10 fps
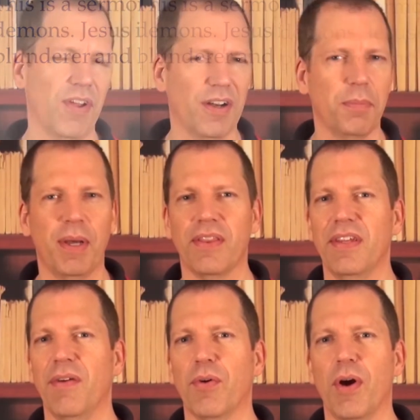talked about the
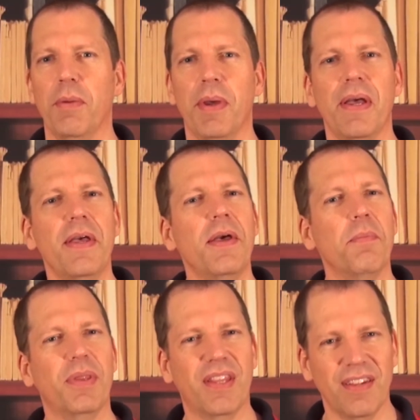devil quite a bit.
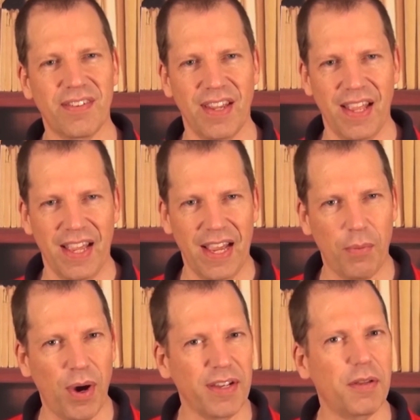But this, I
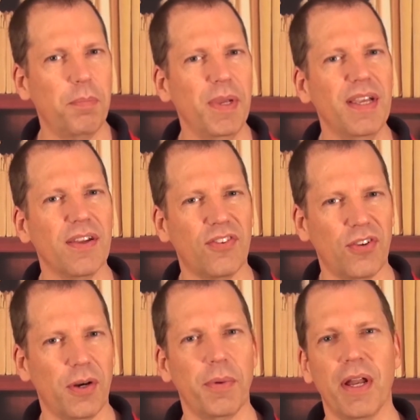want to be a
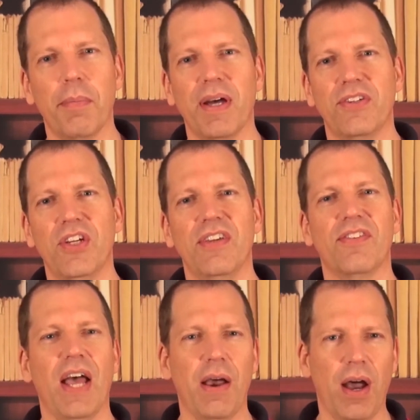sermon about
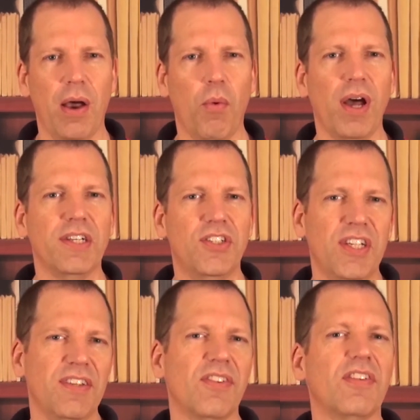Jesus. I, I want
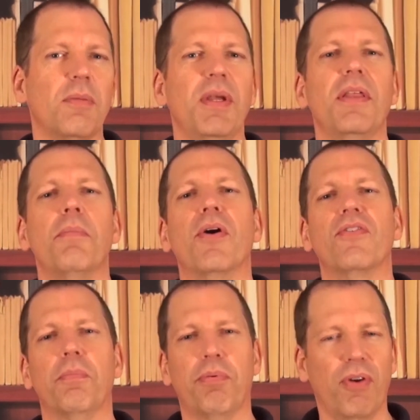Jesus to be the
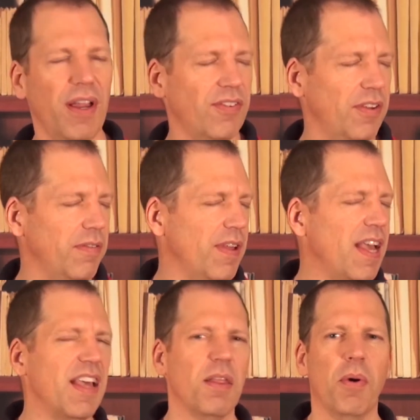most impressive,
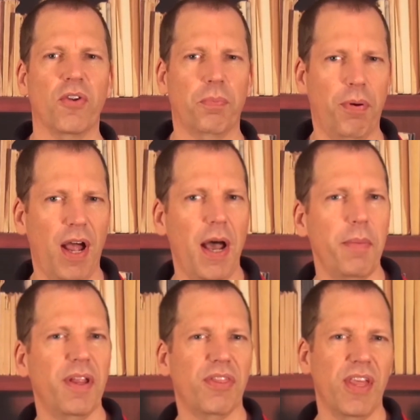the most
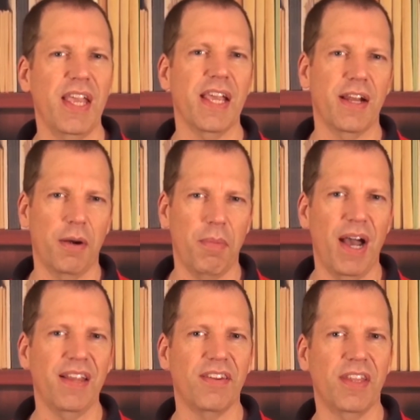prominent thing in our
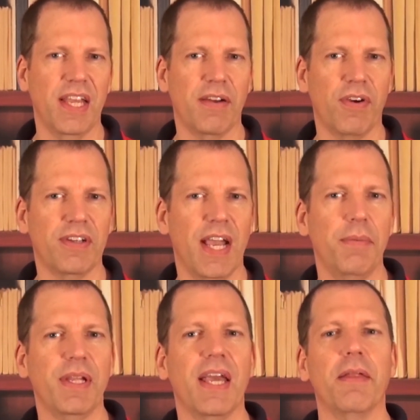minds at the end of our
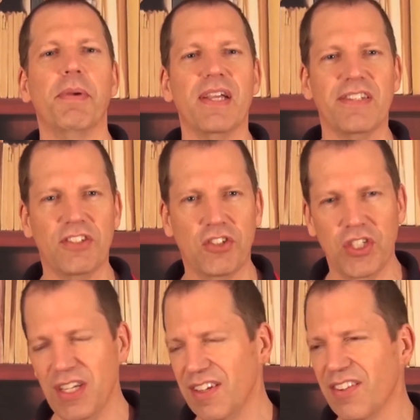time together, because
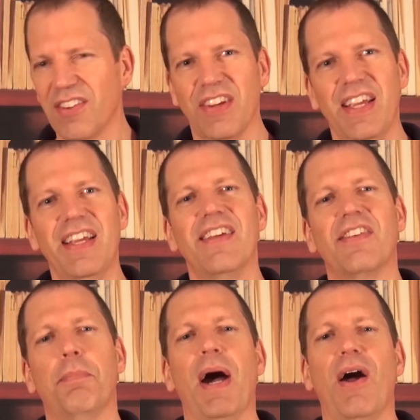Jesus is
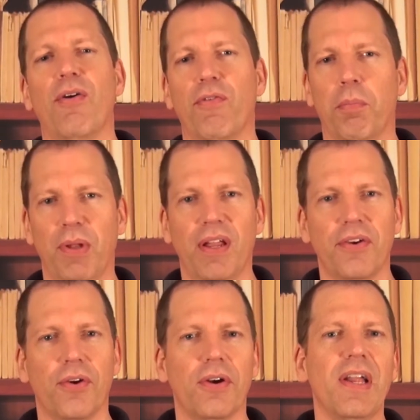the powerful
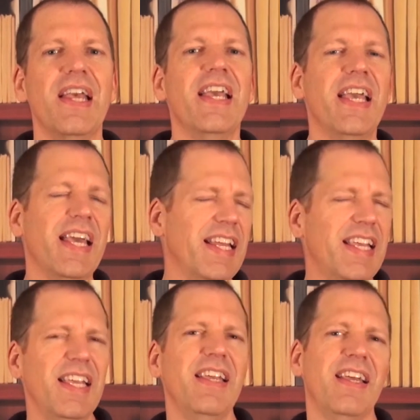plunderer, and
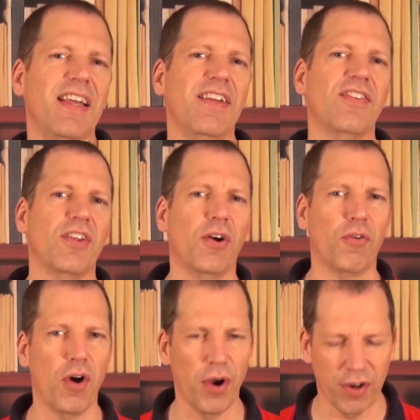he is the
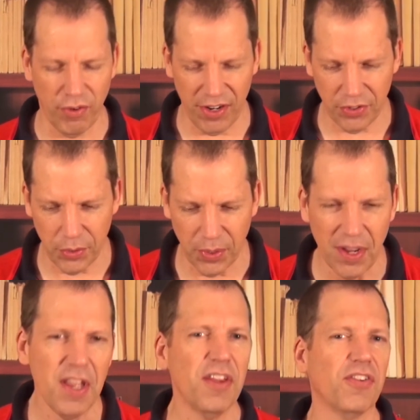heroic rescuer.
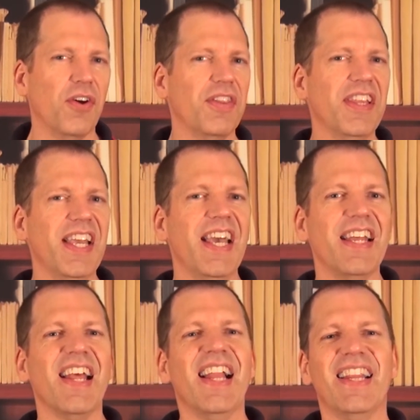So at the
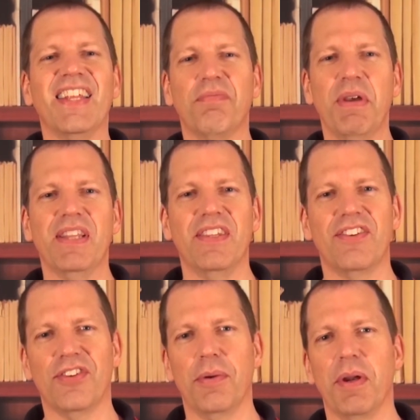end, let's make this
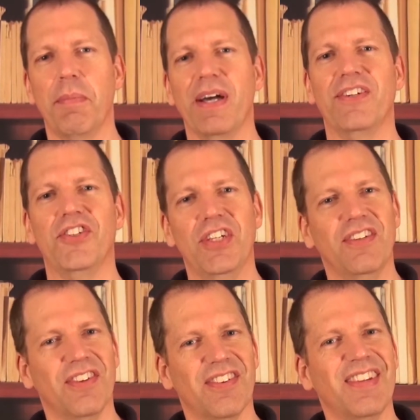sermon about
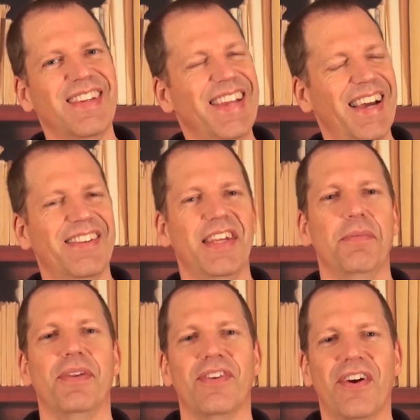Jesus, not
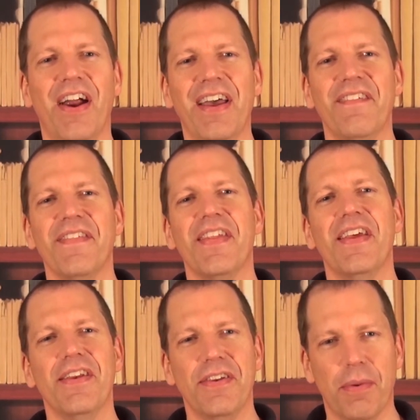demons, all right?
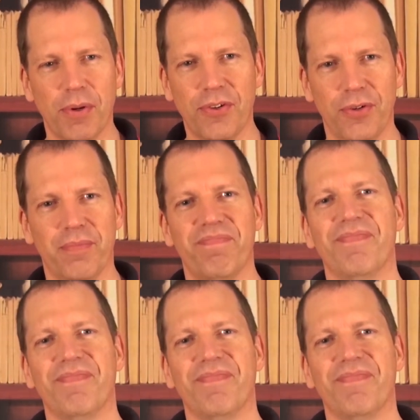Number two,